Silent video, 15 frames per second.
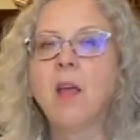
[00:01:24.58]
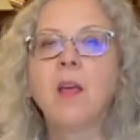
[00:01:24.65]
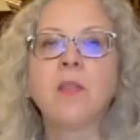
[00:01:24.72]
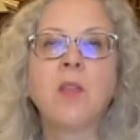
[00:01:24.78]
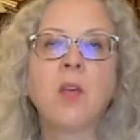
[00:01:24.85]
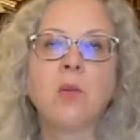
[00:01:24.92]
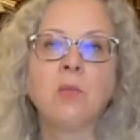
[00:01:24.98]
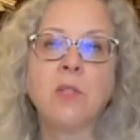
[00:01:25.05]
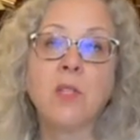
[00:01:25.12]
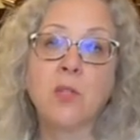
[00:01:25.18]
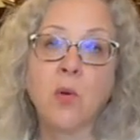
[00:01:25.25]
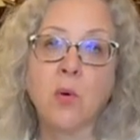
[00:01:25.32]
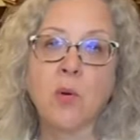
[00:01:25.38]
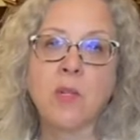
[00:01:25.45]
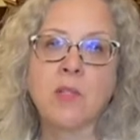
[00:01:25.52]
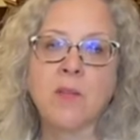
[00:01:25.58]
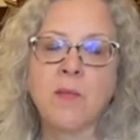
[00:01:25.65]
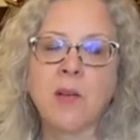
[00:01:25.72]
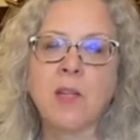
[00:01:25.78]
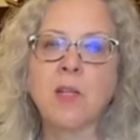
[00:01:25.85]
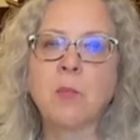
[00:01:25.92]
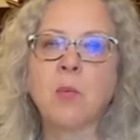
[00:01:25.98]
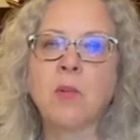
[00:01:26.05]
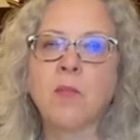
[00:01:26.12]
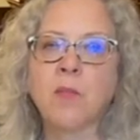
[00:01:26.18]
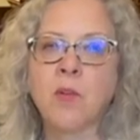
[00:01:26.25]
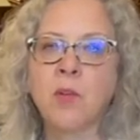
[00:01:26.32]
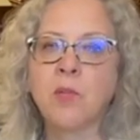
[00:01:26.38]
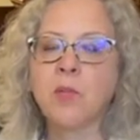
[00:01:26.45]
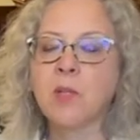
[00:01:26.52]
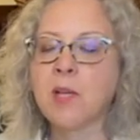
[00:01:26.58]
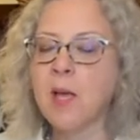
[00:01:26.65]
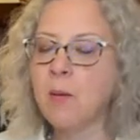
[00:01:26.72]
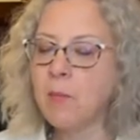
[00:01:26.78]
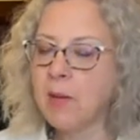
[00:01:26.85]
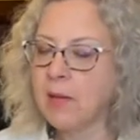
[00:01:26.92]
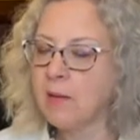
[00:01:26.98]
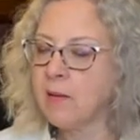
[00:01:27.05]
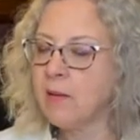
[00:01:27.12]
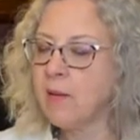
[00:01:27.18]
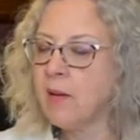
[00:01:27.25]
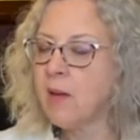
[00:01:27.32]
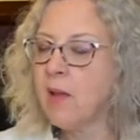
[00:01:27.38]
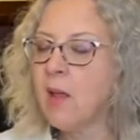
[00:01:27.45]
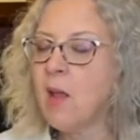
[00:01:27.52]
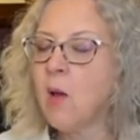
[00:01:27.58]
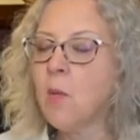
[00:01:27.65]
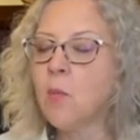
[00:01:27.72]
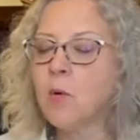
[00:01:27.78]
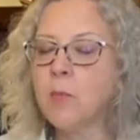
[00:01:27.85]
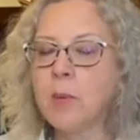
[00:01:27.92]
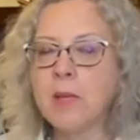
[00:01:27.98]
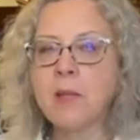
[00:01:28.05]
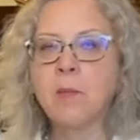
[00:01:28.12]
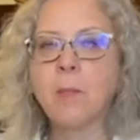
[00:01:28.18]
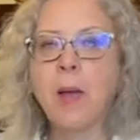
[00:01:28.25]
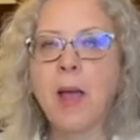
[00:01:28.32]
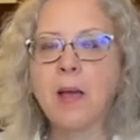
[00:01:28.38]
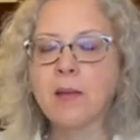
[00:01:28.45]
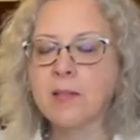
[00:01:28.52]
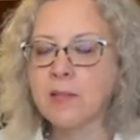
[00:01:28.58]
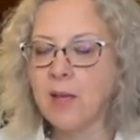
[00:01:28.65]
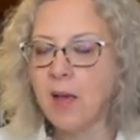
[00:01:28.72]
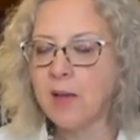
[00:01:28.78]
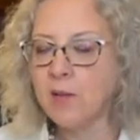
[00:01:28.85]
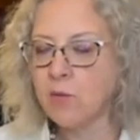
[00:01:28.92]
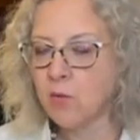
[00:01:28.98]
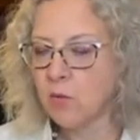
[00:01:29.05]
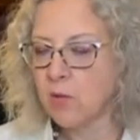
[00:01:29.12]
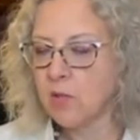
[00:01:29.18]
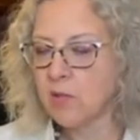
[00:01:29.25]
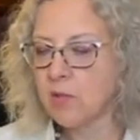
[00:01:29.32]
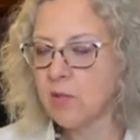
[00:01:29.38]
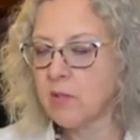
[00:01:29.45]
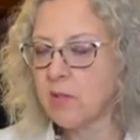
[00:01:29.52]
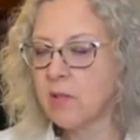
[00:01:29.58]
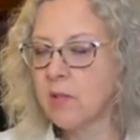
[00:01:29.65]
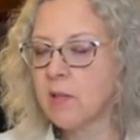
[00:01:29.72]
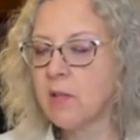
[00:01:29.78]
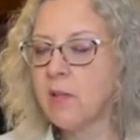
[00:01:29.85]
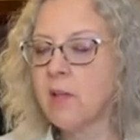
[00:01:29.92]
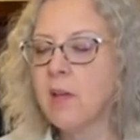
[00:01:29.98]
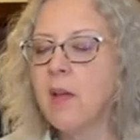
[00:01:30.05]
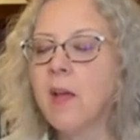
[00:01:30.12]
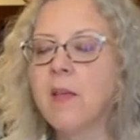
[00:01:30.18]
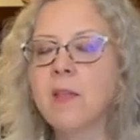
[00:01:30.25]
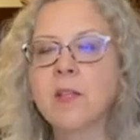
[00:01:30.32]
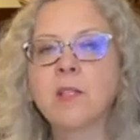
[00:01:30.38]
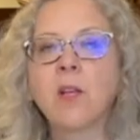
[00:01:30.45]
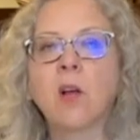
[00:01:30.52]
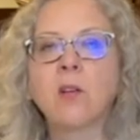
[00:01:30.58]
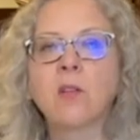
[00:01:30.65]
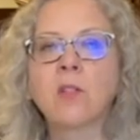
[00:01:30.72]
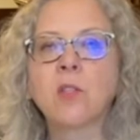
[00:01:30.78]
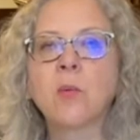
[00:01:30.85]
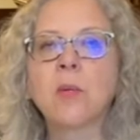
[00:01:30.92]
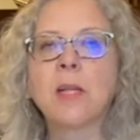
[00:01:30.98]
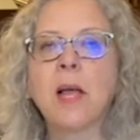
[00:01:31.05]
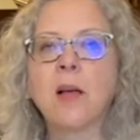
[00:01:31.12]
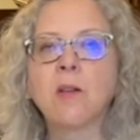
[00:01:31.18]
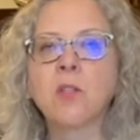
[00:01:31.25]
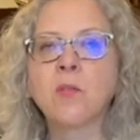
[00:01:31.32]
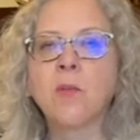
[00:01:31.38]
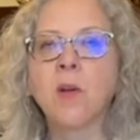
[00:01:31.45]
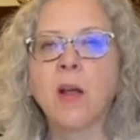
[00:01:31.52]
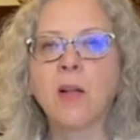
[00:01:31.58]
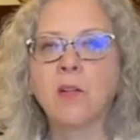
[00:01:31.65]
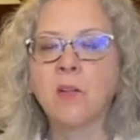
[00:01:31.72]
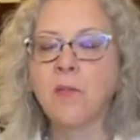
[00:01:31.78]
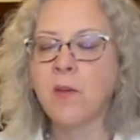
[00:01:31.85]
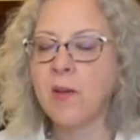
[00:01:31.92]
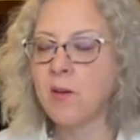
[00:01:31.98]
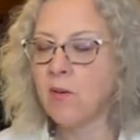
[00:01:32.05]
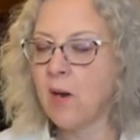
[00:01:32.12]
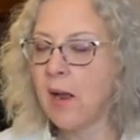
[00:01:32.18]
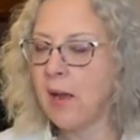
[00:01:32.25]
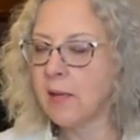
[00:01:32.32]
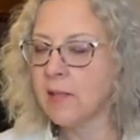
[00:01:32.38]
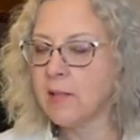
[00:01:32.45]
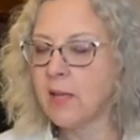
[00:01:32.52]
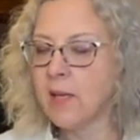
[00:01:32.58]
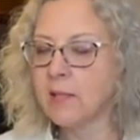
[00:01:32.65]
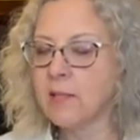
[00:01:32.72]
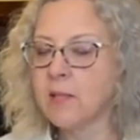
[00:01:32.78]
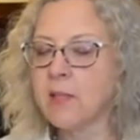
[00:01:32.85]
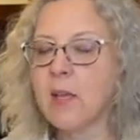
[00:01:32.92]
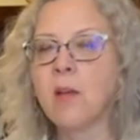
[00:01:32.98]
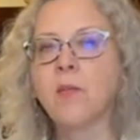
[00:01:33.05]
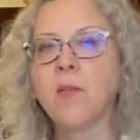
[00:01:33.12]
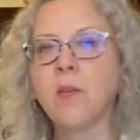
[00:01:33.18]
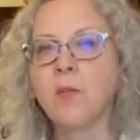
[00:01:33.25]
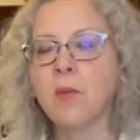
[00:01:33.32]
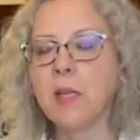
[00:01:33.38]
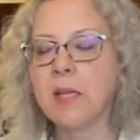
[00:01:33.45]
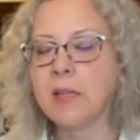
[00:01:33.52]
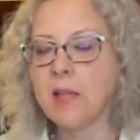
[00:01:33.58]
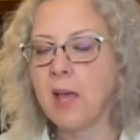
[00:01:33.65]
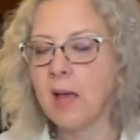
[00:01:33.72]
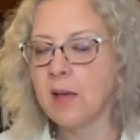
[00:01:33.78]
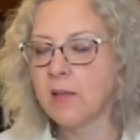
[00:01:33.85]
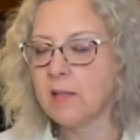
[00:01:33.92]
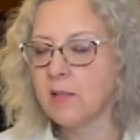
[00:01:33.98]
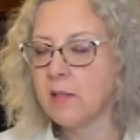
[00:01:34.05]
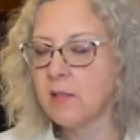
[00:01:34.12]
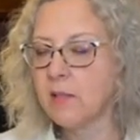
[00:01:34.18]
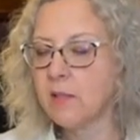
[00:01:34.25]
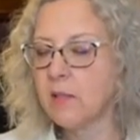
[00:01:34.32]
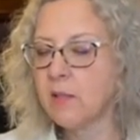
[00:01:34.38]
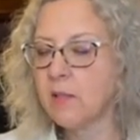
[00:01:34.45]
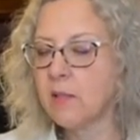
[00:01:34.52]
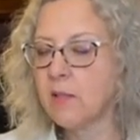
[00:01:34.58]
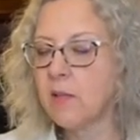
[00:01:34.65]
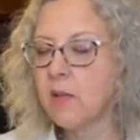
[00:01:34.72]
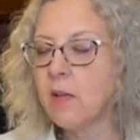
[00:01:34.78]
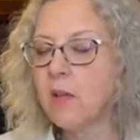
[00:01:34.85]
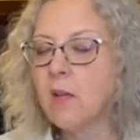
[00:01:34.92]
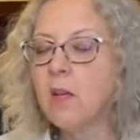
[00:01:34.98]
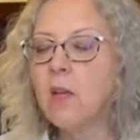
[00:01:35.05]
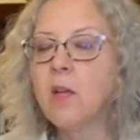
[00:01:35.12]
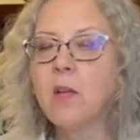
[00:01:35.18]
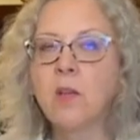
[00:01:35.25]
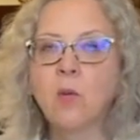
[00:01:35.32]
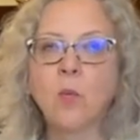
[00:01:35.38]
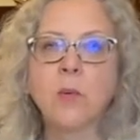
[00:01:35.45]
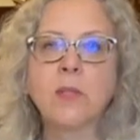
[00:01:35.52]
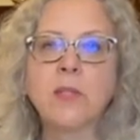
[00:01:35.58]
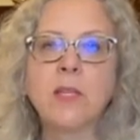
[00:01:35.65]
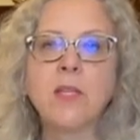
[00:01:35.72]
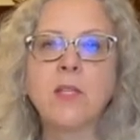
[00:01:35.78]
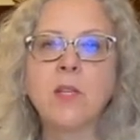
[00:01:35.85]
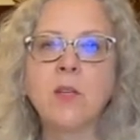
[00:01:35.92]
The only doors available for you to come in will be the back side doors. This also allows for elevator access if you need that. You will need to